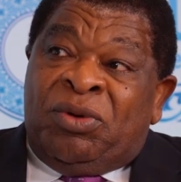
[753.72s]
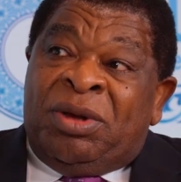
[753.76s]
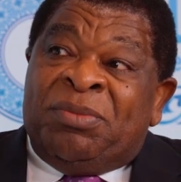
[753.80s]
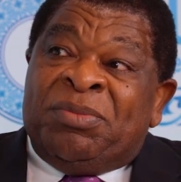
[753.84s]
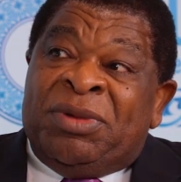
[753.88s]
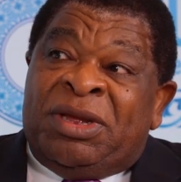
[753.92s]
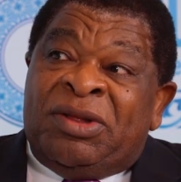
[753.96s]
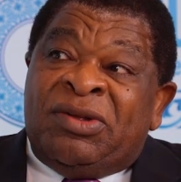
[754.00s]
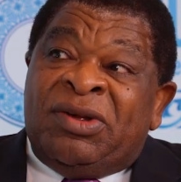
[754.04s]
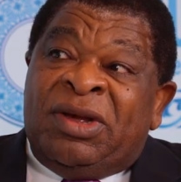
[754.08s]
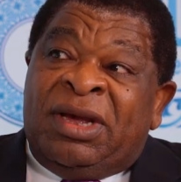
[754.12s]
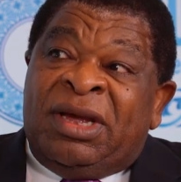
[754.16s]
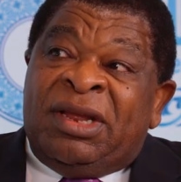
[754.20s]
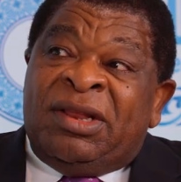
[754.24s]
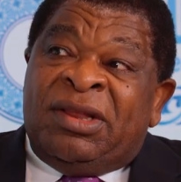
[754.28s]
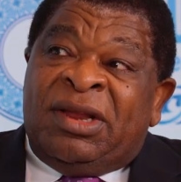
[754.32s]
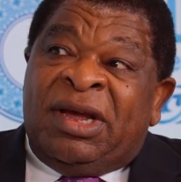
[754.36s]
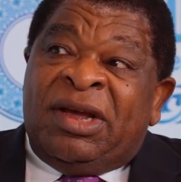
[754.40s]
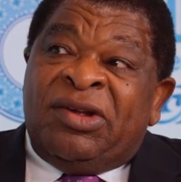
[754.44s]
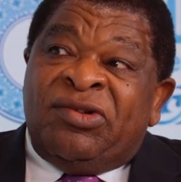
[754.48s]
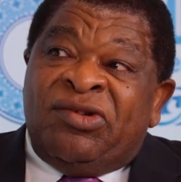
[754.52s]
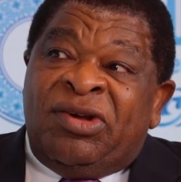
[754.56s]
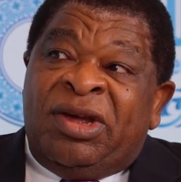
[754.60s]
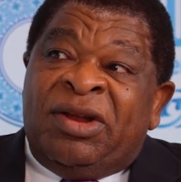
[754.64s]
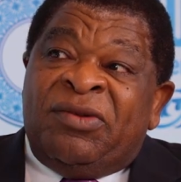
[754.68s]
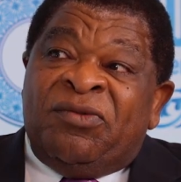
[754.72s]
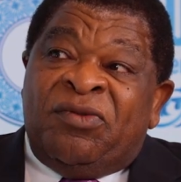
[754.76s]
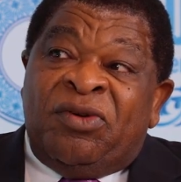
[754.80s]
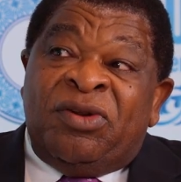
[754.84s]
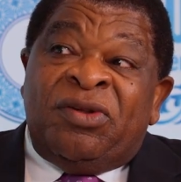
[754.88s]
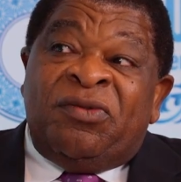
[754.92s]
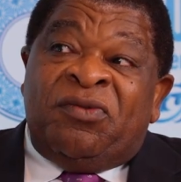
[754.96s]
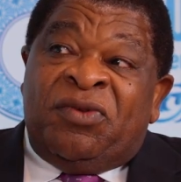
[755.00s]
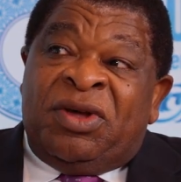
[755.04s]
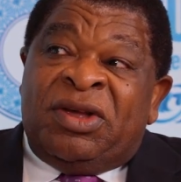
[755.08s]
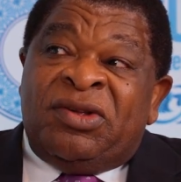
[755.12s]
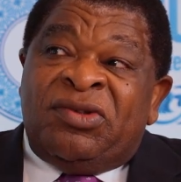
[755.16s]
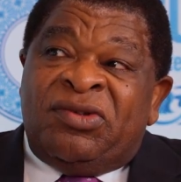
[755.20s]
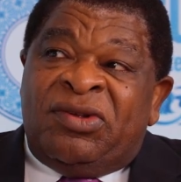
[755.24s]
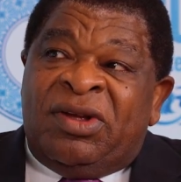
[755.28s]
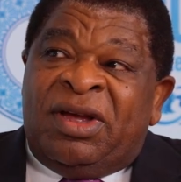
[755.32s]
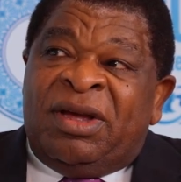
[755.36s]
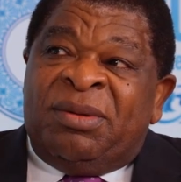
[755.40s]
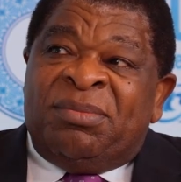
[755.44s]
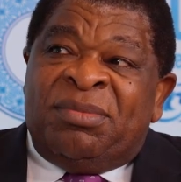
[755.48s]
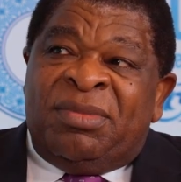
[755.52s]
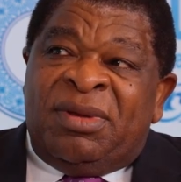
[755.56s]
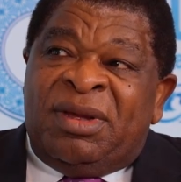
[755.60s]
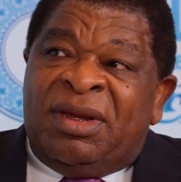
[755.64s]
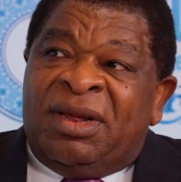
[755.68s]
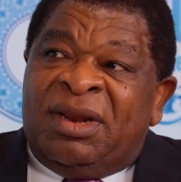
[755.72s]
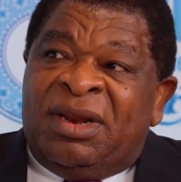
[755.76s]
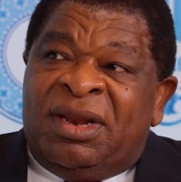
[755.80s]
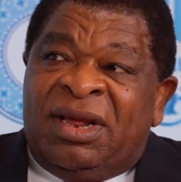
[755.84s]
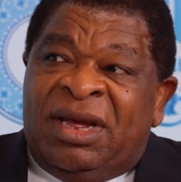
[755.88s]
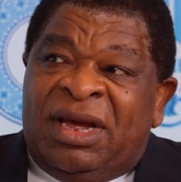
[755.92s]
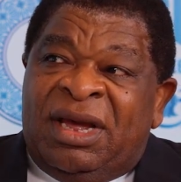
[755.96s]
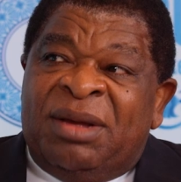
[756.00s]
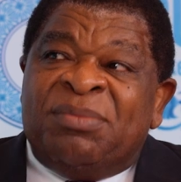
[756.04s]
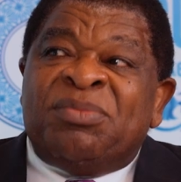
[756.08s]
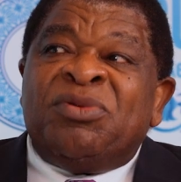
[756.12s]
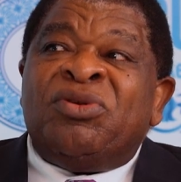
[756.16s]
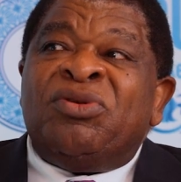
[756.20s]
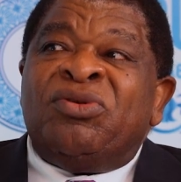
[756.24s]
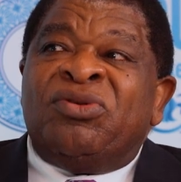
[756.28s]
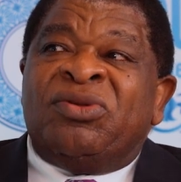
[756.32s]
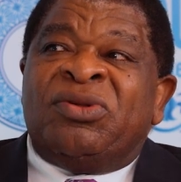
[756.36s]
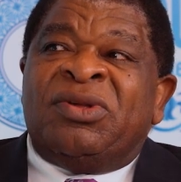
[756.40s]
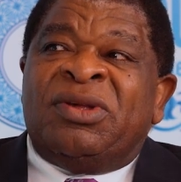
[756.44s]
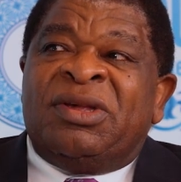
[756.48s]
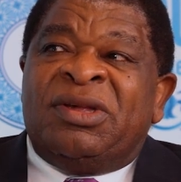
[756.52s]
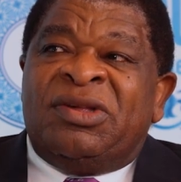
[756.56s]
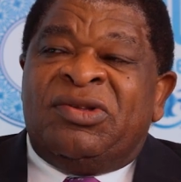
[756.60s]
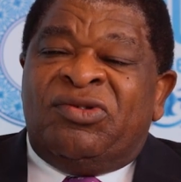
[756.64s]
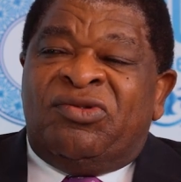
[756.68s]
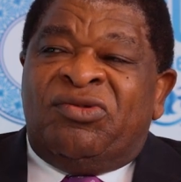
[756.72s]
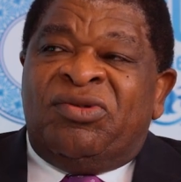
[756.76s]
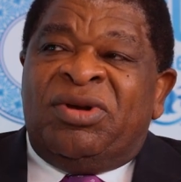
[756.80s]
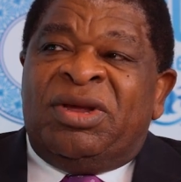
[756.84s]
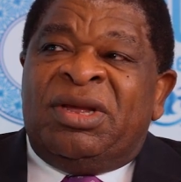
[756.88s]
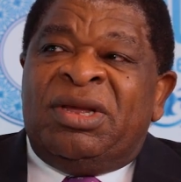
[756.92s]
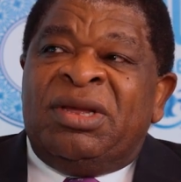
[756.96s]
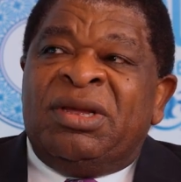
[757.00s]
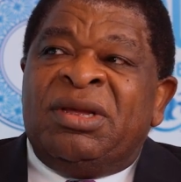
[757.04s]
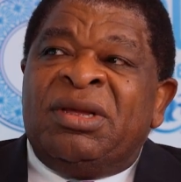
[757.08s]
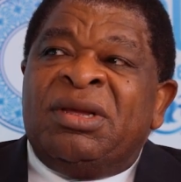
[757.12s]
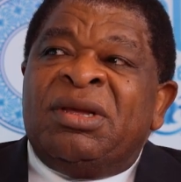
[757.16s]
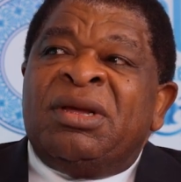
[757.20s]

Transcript: we're meeting in Tashkent for the first time in the IPU's history.